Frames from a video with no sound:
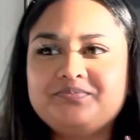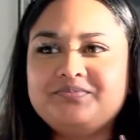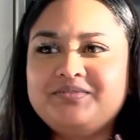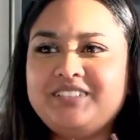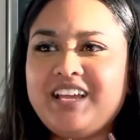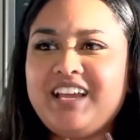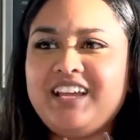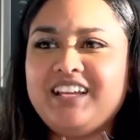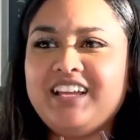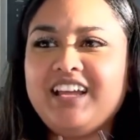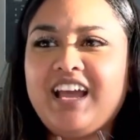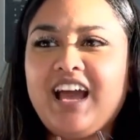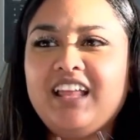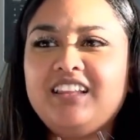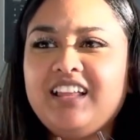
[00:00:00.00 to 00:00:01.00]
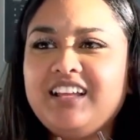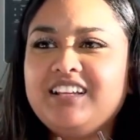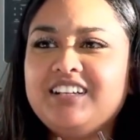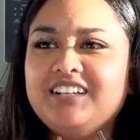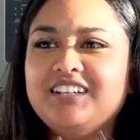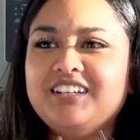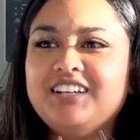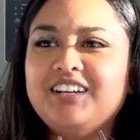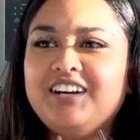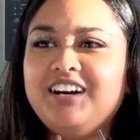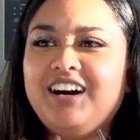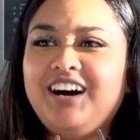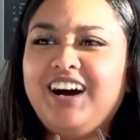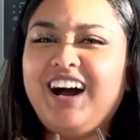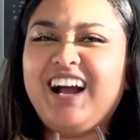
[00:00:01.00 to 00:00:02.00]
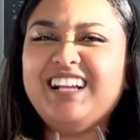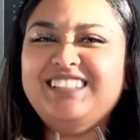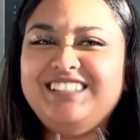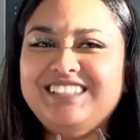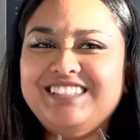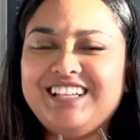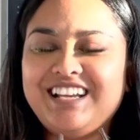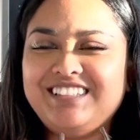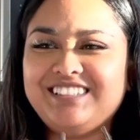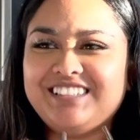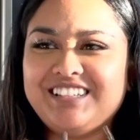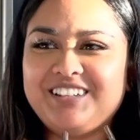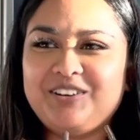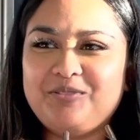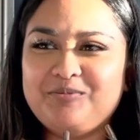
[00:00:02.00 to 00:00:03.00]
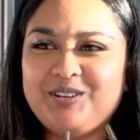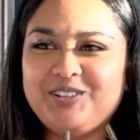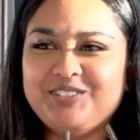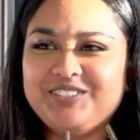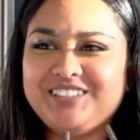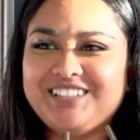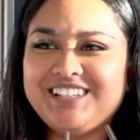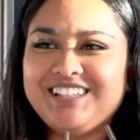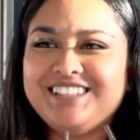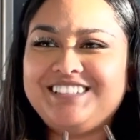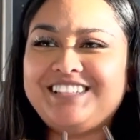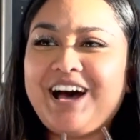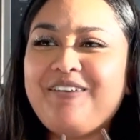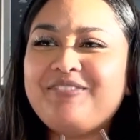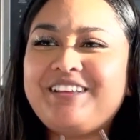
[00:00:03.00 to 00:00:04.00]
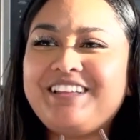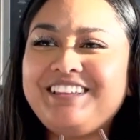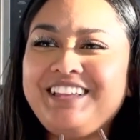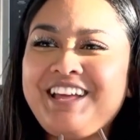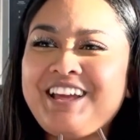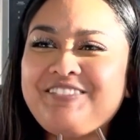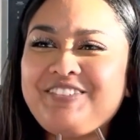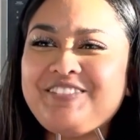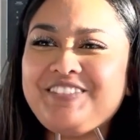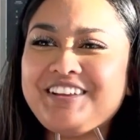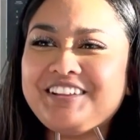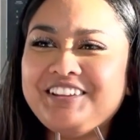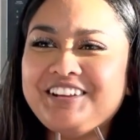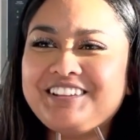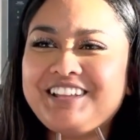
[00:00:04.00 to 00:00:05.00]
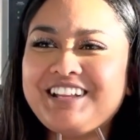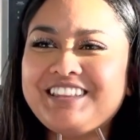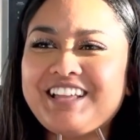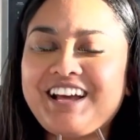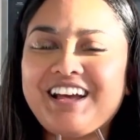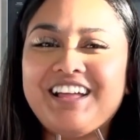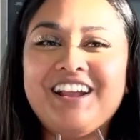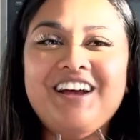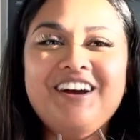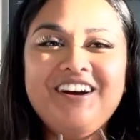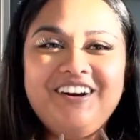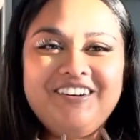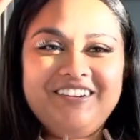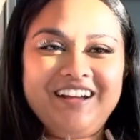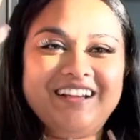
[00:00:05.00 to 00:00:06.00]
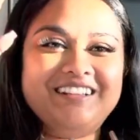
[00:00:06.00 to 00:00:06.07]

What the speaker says: dang, it had like a icy taste to it almost. Stop giving me a look like that. Okay.